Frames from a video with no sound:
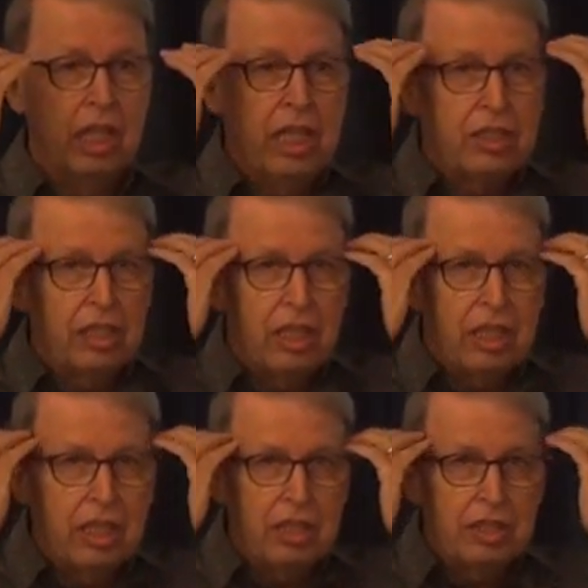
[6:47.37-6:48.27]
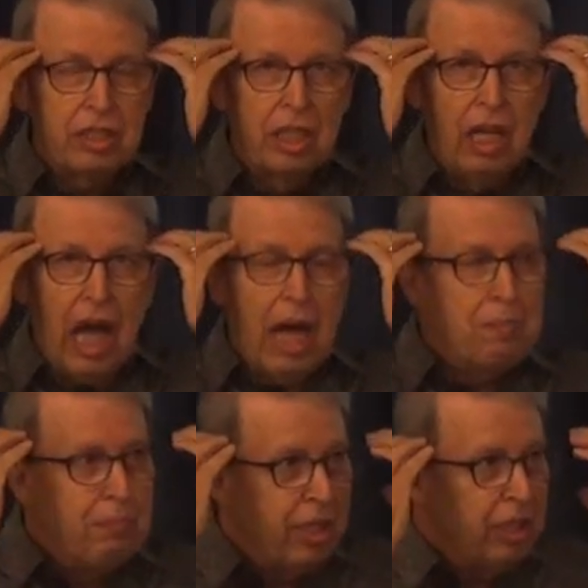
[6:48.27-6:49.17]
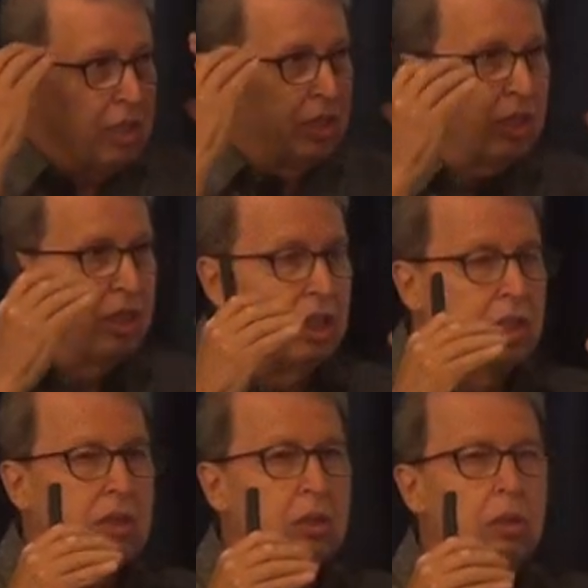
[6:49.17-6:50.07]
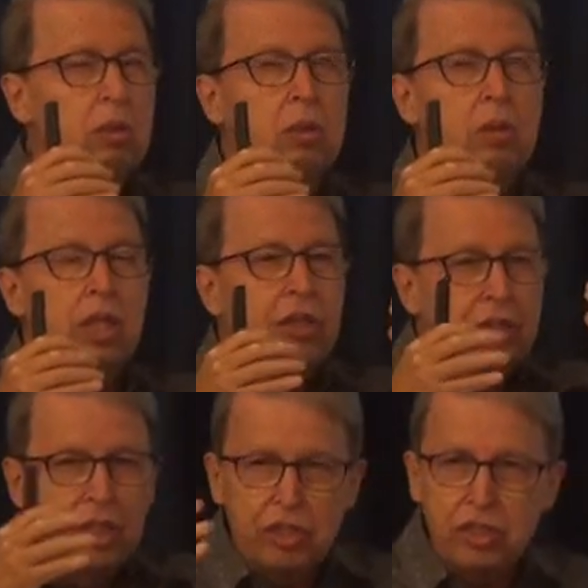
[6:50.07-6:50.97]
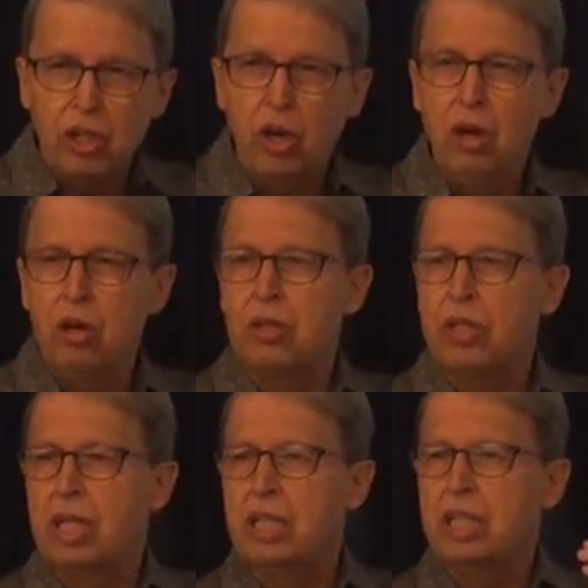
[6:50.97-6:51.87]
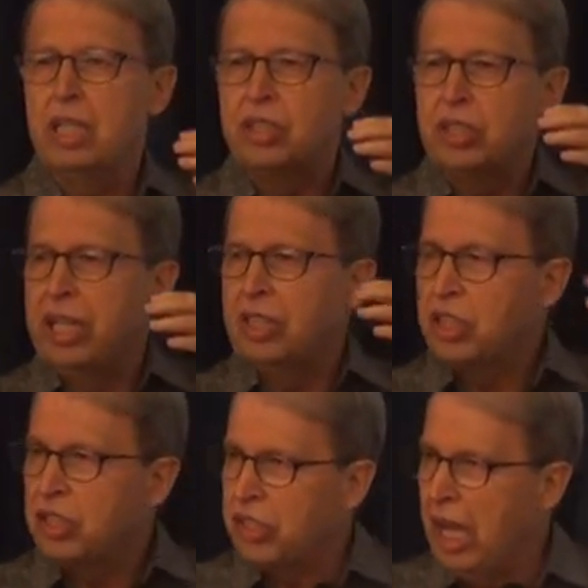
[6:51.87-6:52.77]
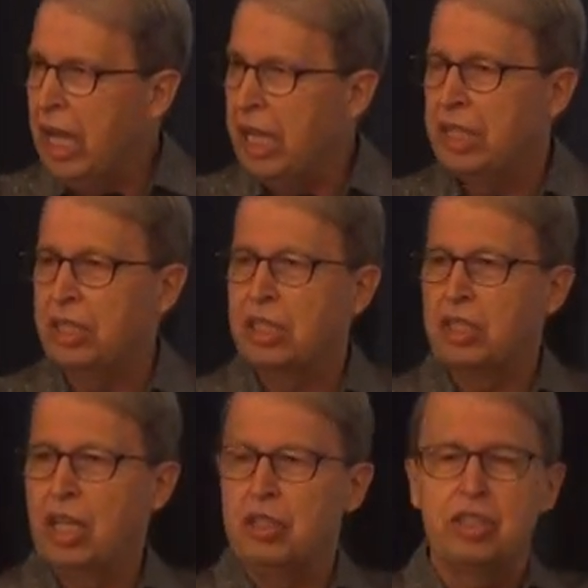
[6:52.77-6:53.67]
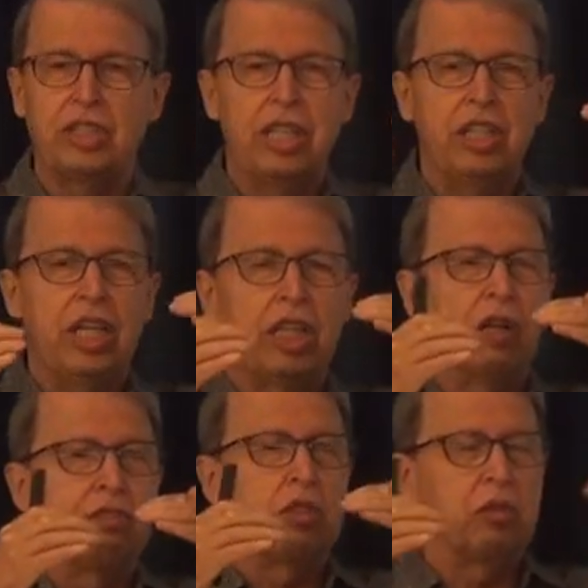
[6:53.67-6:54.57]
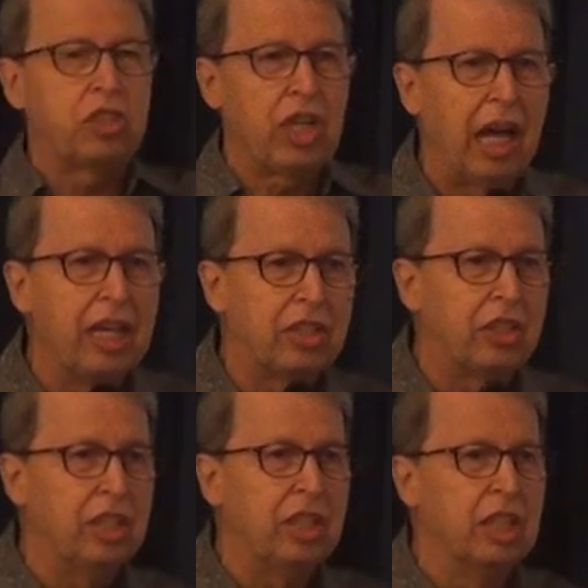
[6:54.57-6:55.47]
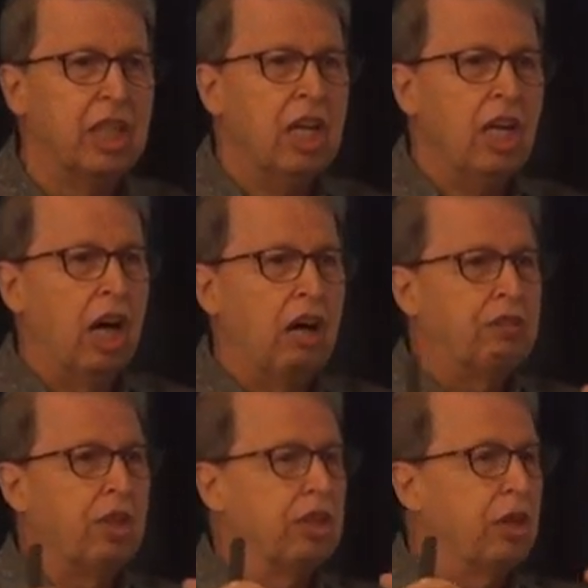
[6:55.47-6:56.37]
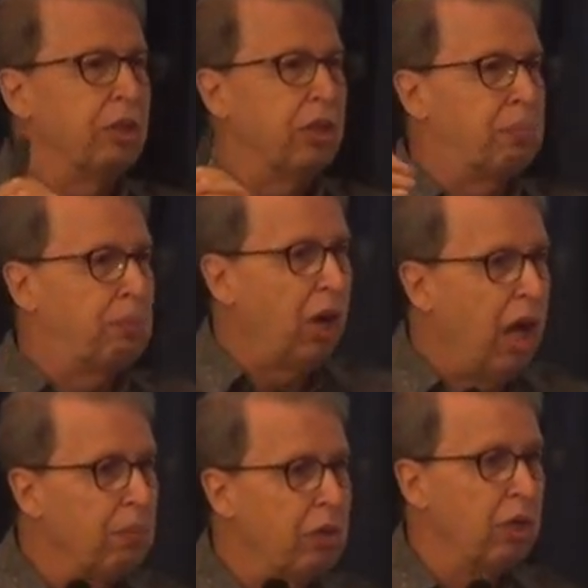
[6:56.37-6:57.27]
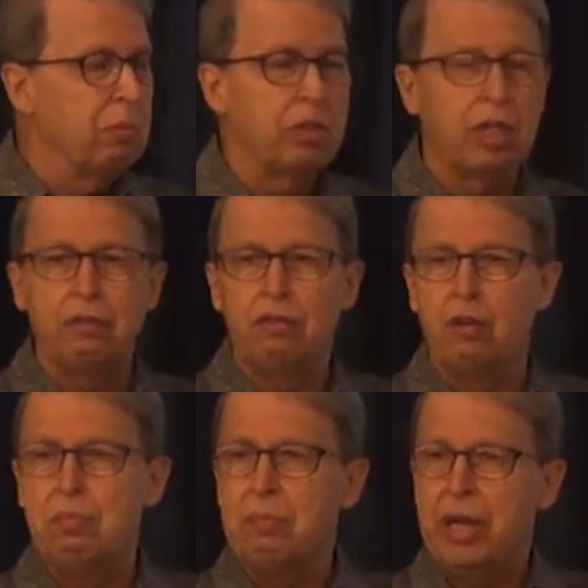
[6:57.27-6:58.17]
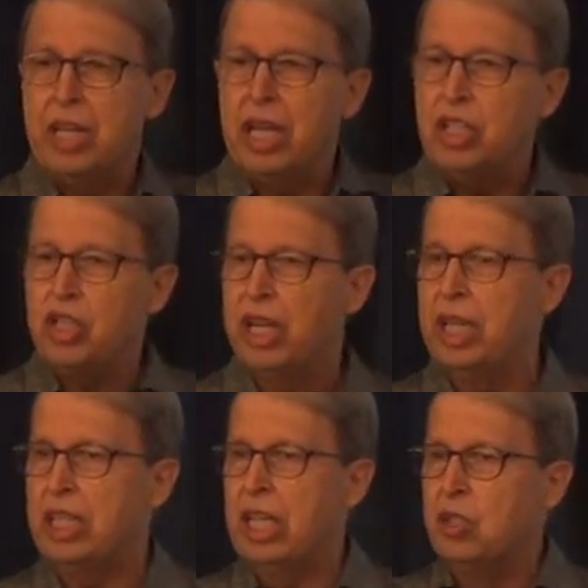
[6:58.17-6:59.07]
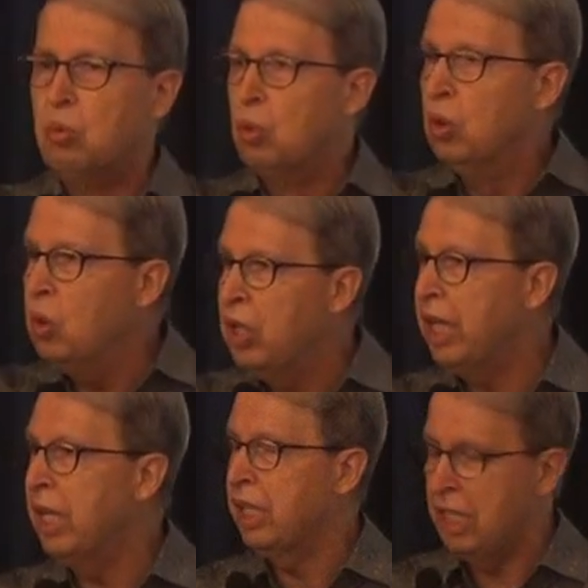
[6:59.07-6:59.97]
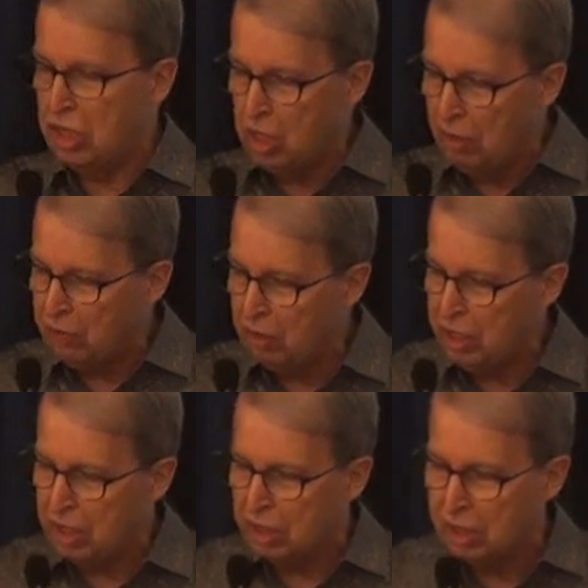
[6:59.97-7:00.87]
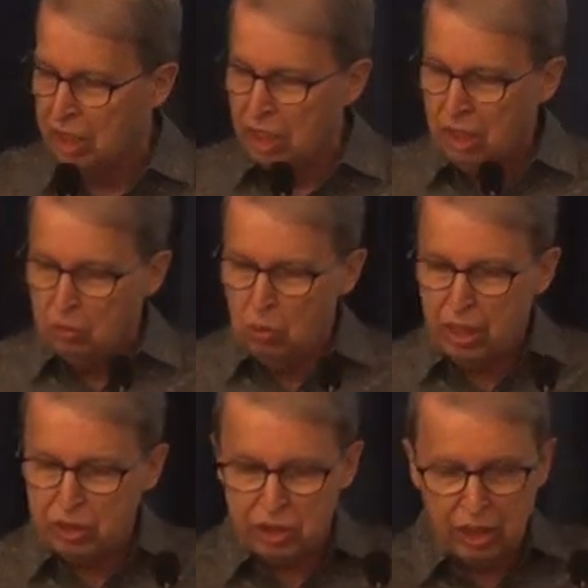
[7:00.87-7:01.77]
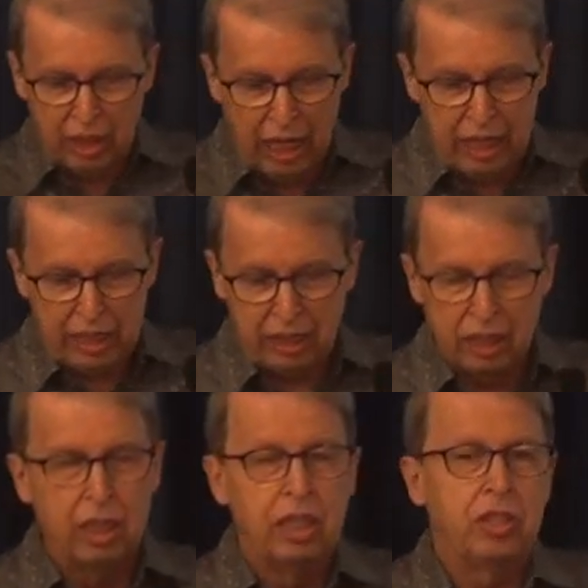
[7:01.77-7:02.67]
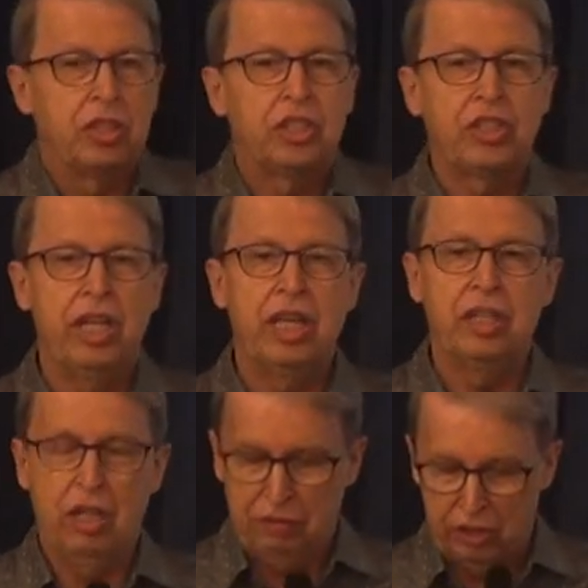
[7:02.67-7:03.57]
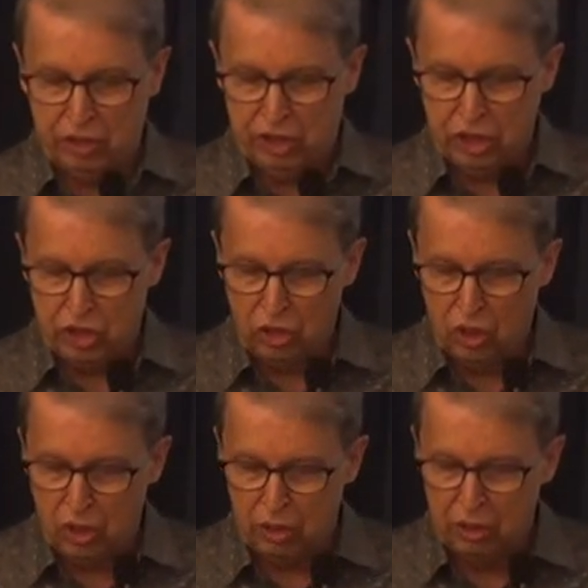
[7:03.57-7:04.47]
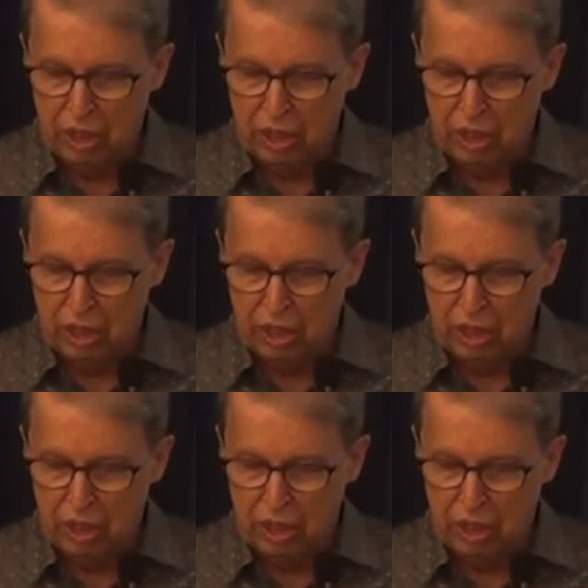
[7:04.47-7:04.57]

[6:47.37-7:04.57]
is, is ability to discern, is insight, is understanding of society, of the, the, the problems of uh, managing and ruling and governing, was like the sand of the seashore.